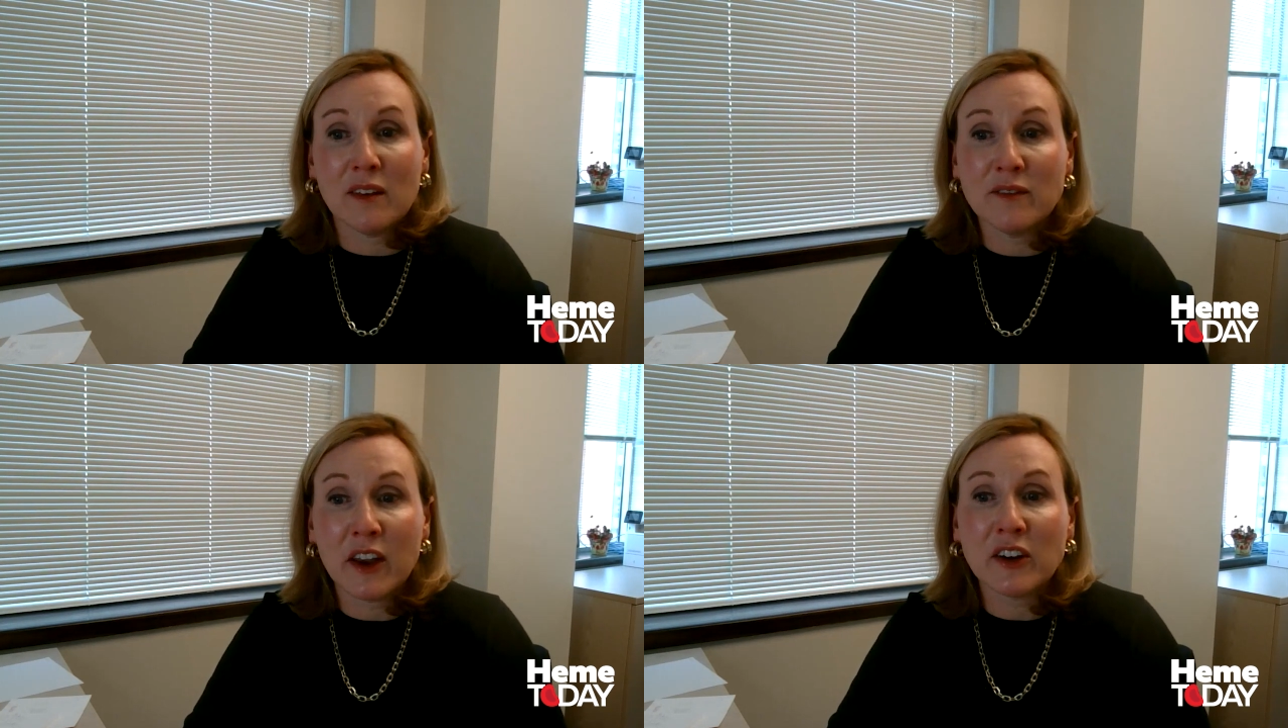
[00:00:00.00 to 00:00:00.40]

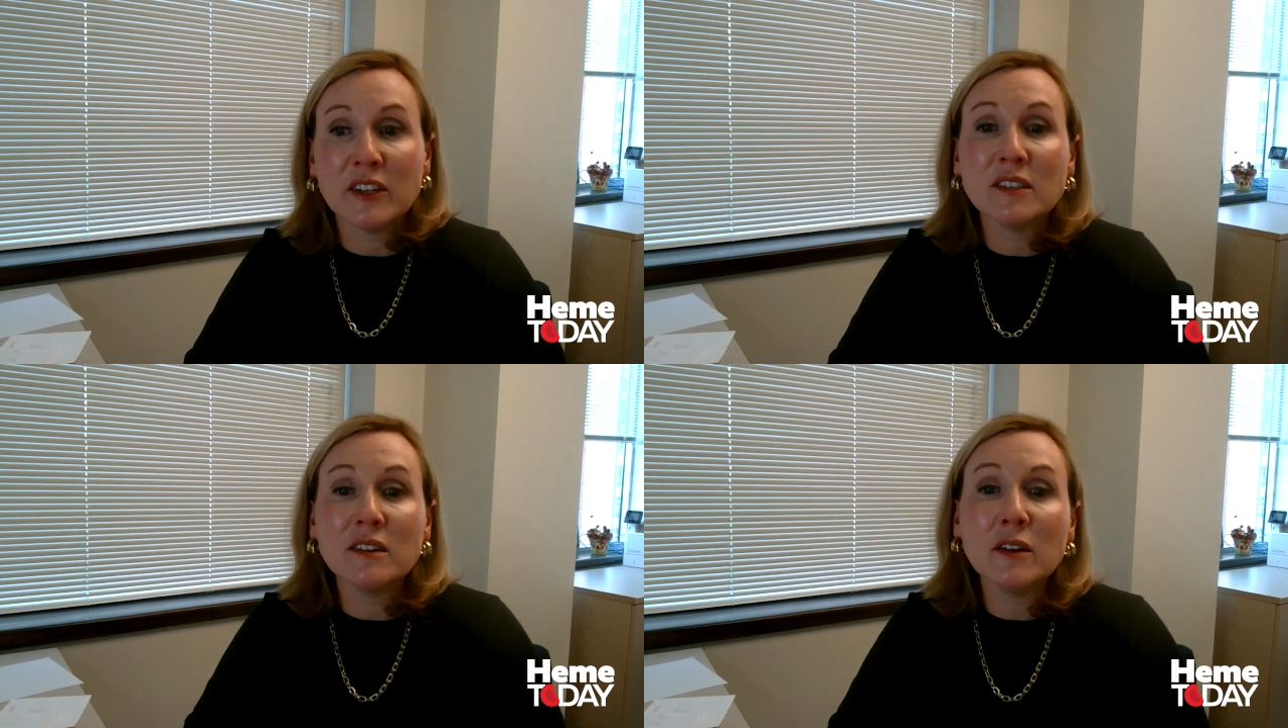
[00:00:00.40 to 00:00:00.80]
the
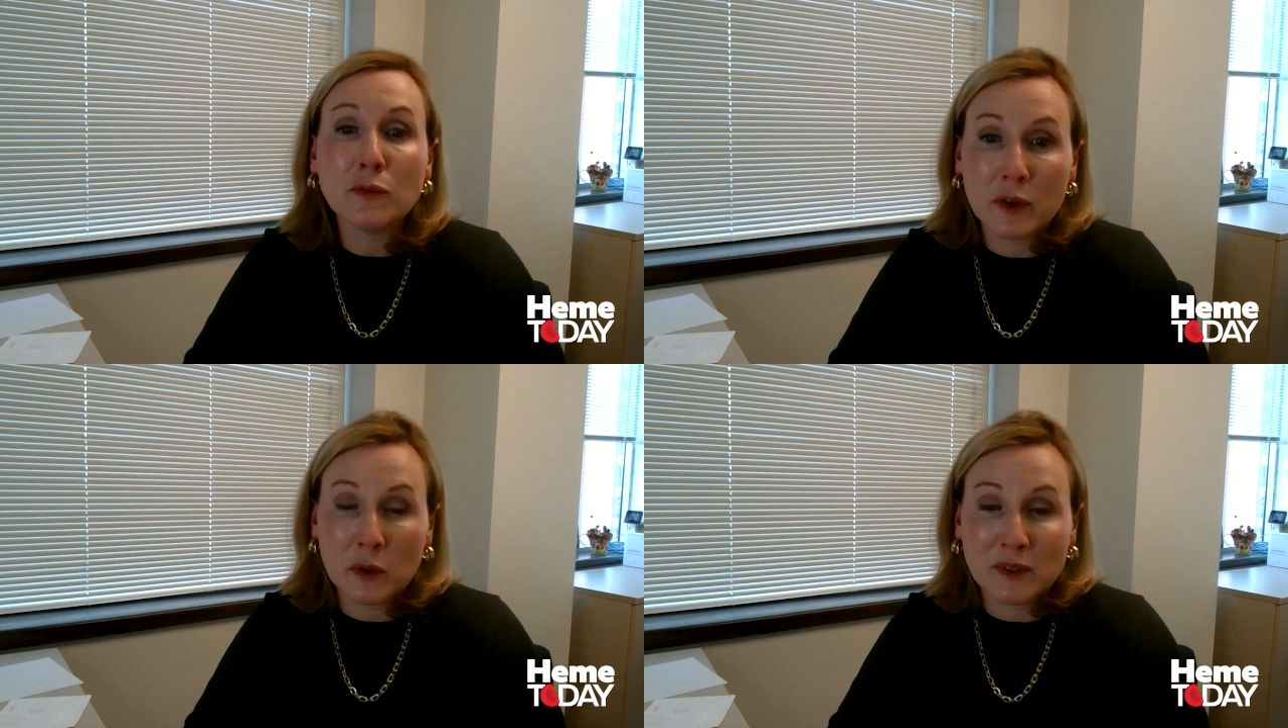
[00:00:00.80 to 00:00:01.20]
variant allele
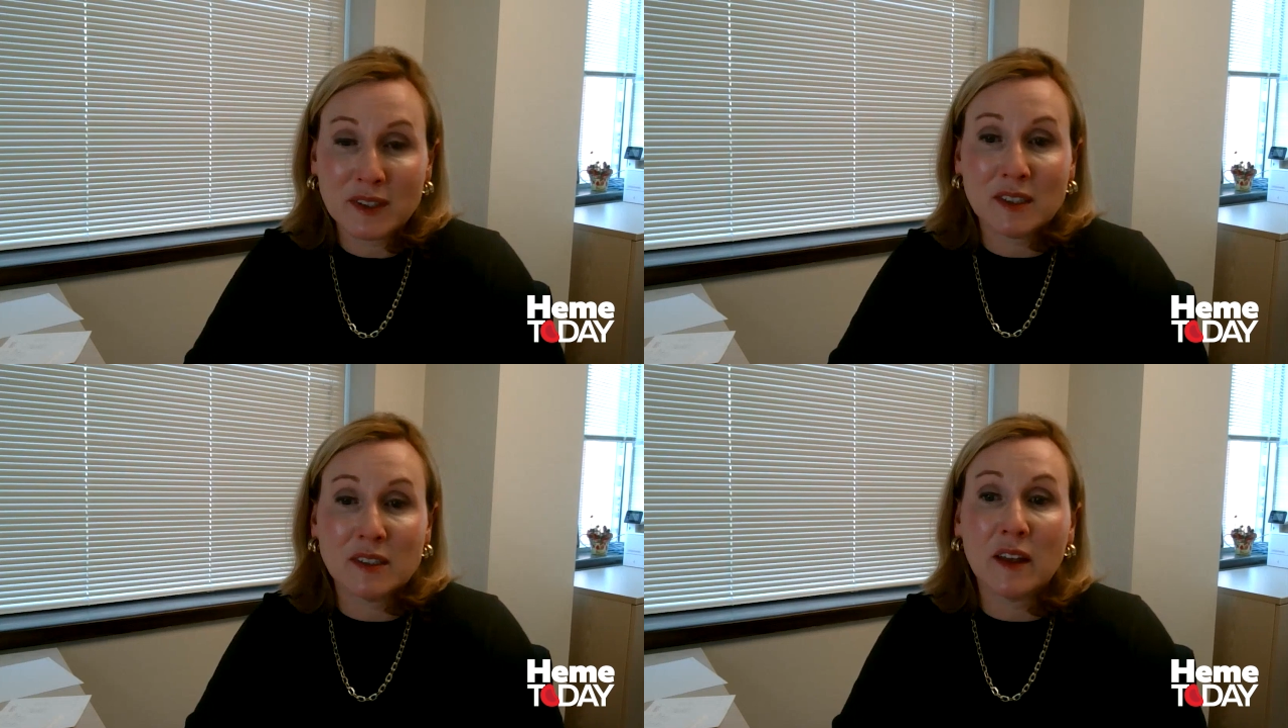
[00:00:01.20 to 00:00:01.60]

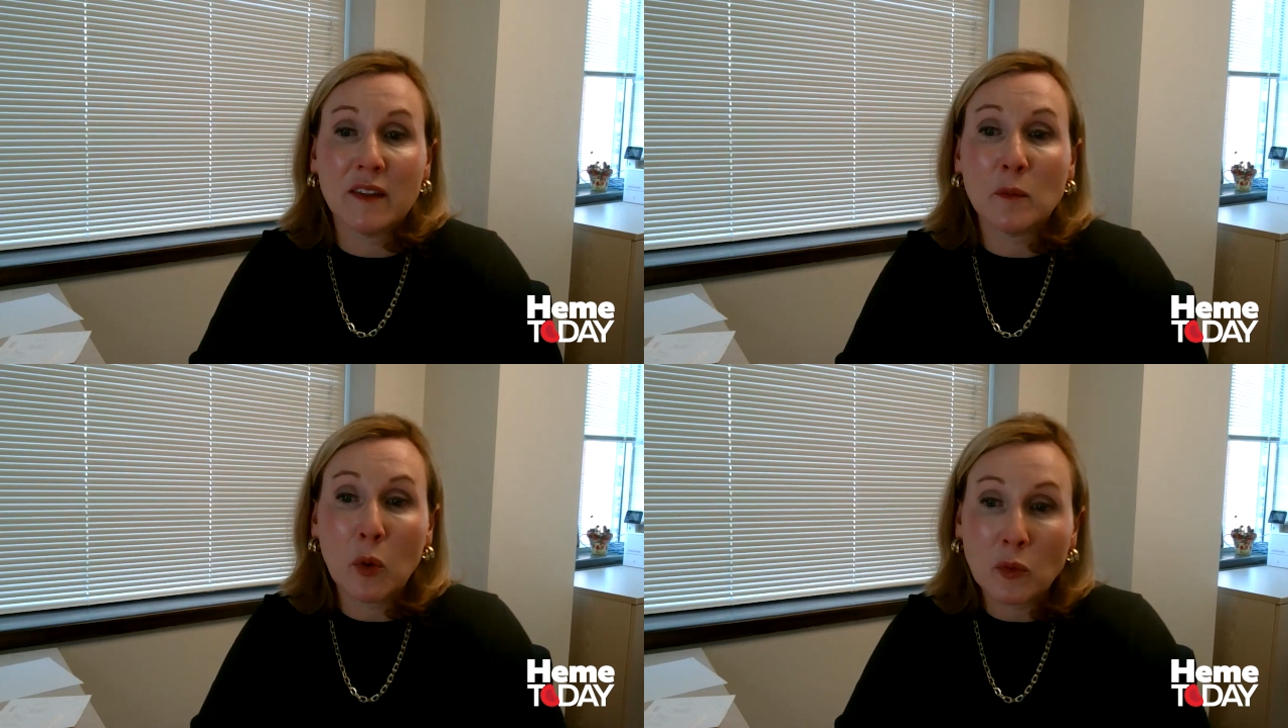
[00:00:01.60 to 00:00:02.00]
frequencies
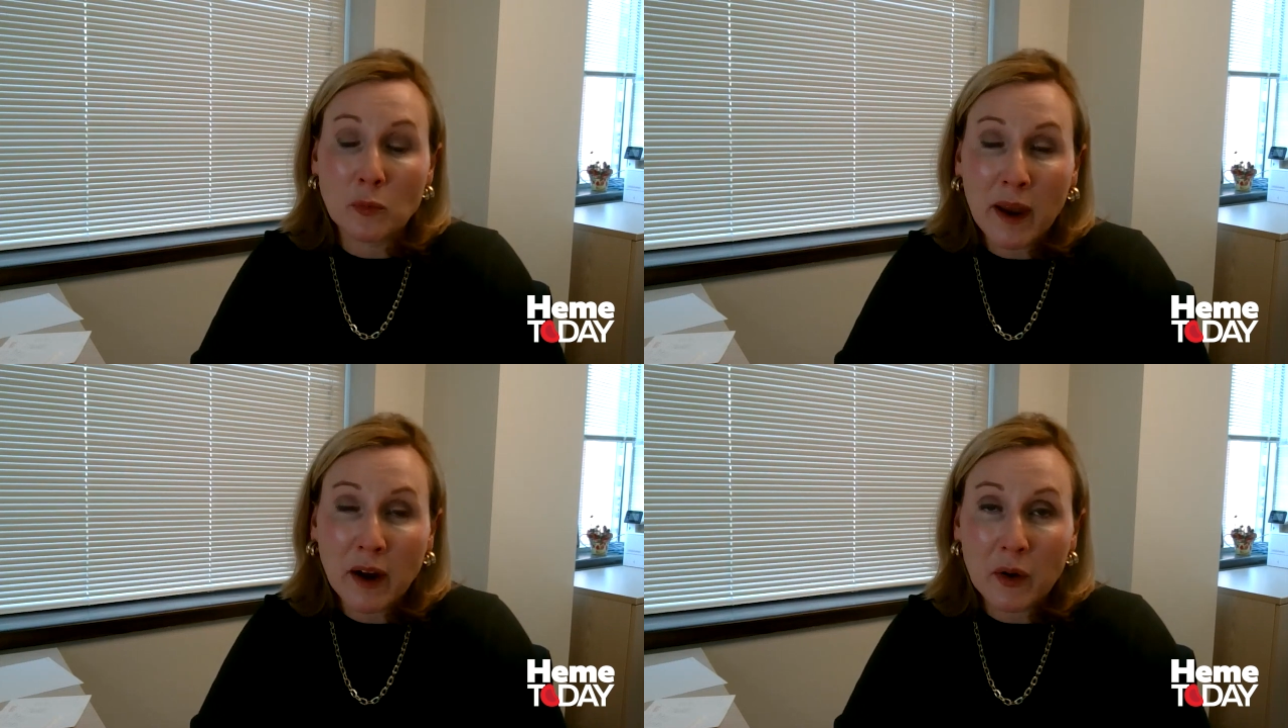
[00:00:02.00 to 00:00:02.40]
in the
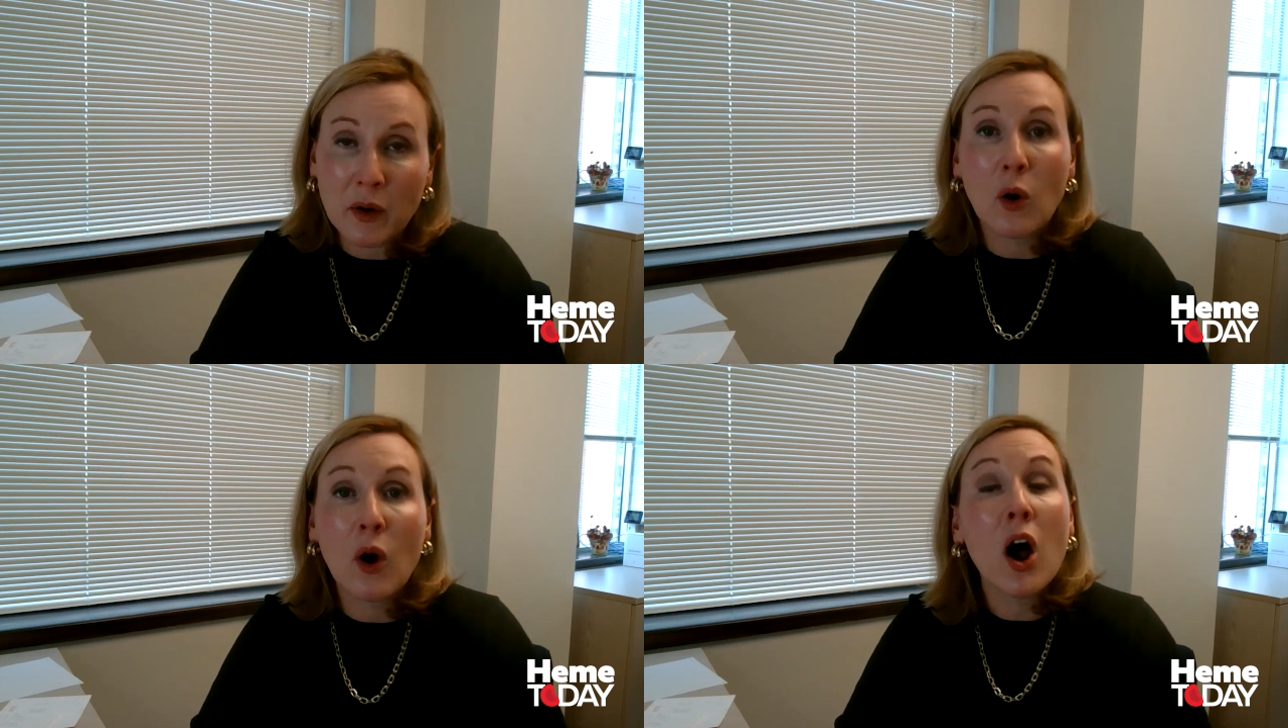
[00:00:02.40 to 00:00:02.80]
bone
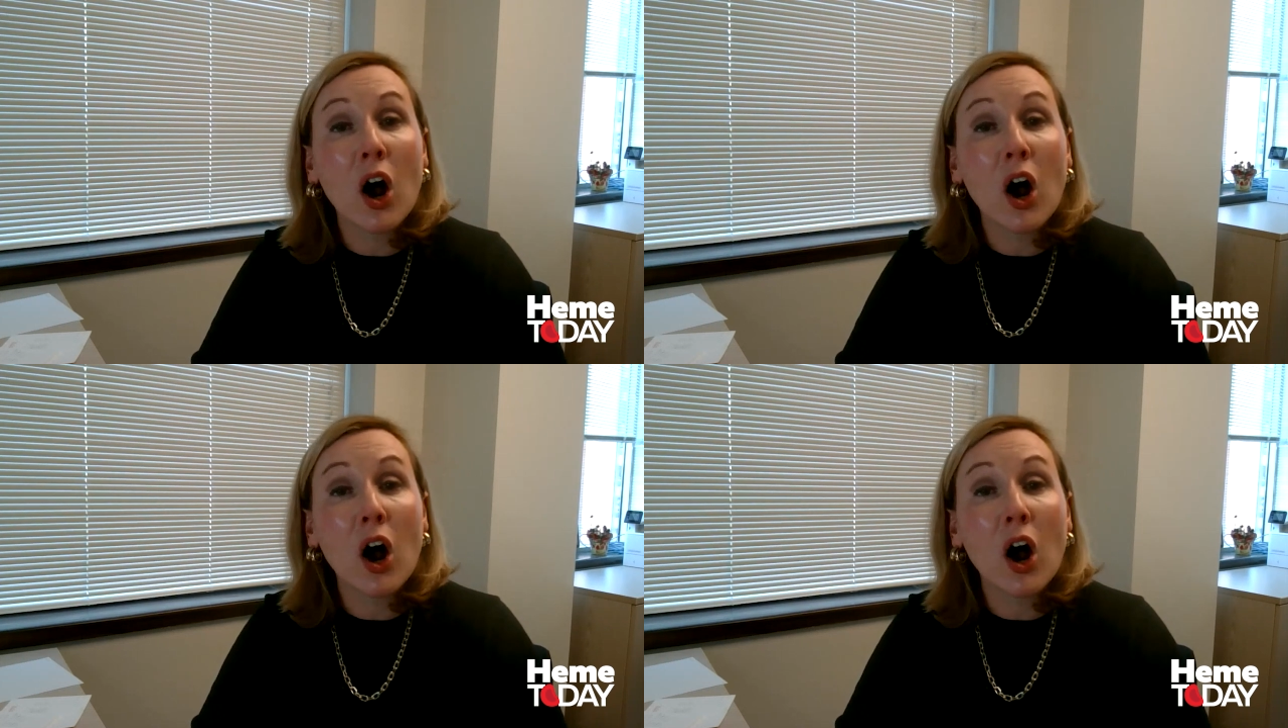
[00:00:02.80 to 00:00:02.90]
marrow